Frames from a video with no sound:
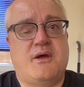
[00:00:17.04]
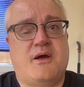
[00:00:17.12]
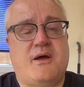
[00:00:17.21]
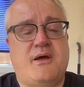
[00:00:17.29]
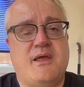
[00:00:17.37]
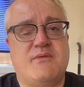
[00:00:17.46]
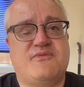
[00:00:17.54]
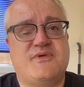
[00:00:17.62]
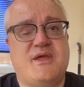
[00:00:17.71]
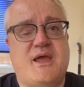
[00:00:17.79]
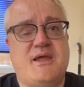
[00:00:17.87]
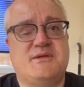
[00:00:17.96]

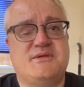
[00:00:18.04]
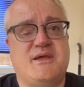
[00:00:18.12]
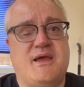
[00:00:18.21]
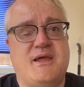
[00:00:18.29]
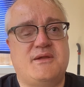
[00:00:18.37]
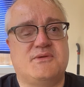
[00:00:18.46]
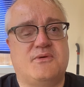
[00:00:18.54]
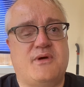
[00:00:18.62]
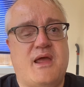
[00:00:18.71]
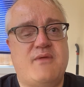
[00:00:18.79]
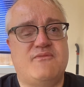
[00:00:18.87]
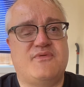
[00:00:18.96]
IMV88
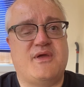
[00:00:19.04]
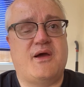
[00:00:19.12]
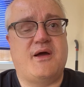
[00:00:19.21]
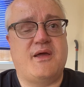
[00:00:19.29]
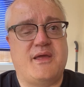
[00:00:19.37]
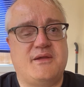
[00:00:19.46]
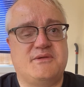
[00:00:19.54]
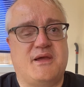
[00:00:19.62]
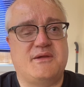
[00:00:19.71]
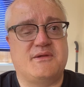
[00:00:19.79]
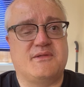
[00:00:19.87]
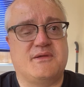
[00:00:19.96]
or
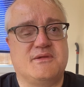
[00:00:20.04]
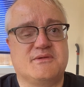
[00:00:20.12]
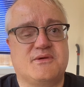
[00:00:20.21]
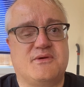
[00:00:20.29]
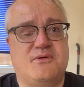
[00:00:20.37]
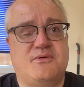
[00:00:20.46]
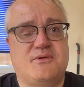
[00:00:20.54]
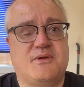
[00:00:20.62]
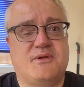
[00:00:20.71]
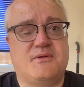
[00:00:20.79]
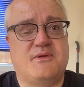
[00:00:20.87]
MVI88, I think it's called.